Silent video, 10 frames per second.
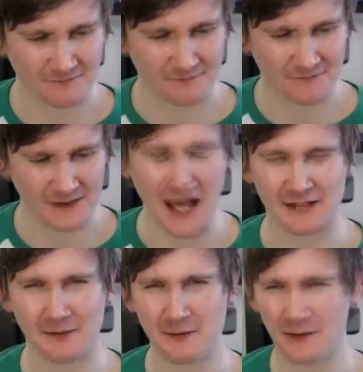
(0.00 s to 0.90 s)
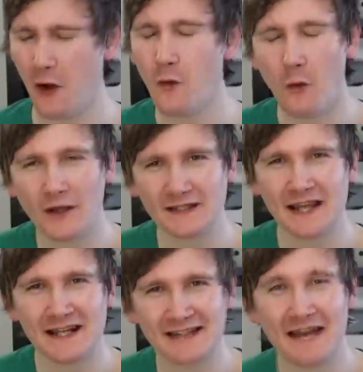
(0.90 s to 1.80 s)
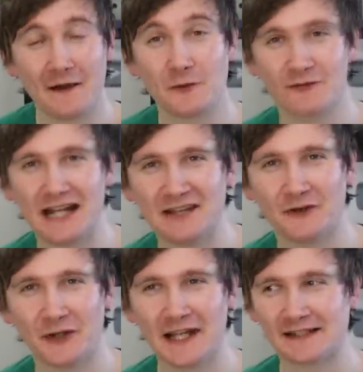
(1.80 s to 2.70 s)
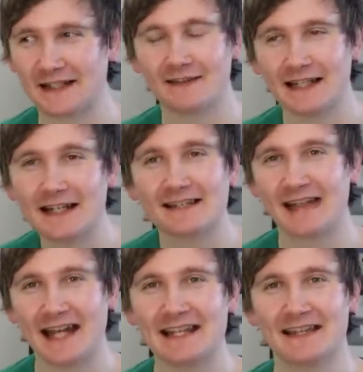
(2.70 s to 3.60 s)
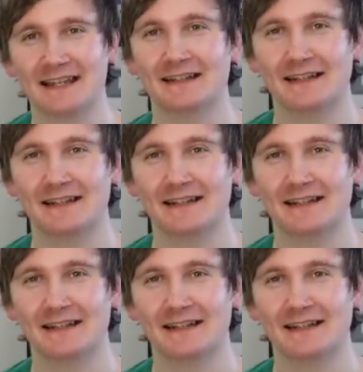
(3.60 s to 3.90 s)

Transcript: Yeah, it's like people go, oh, what did they say that was really funny? It's like they didn't say anything.